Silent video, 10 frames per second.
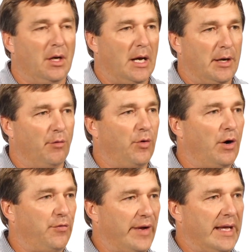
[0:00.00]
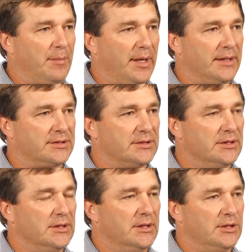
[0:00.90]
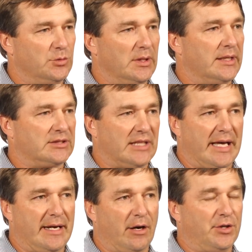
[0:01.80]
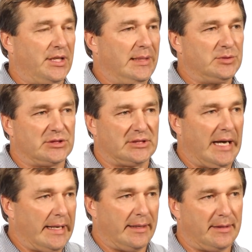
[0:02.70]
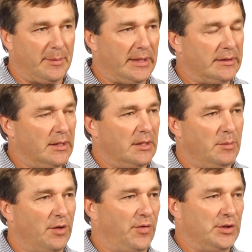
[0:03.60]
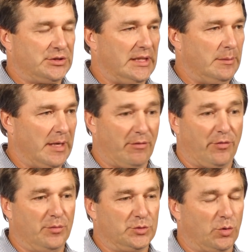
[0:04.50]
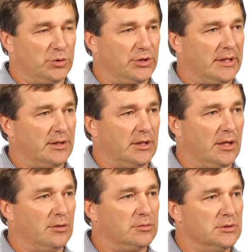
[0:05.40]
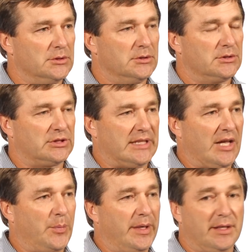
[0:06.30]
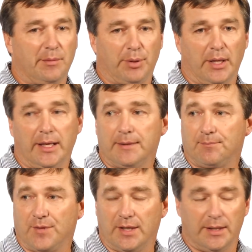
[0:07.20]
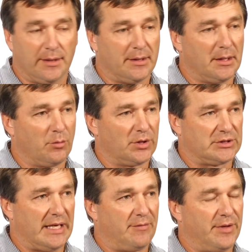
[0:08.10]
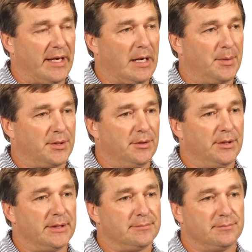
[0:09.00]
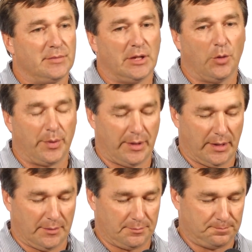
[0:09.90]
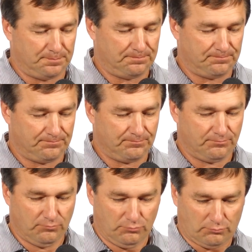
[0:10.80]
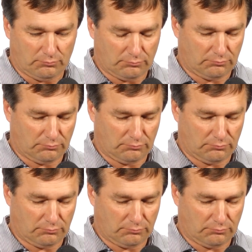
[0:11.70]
I know for our fan base, it's really excited. Our team's excited. I mean, be the first team ever from Georgia to get to go to South Bend to play. And we're excited for that opportunity. I'll open it up.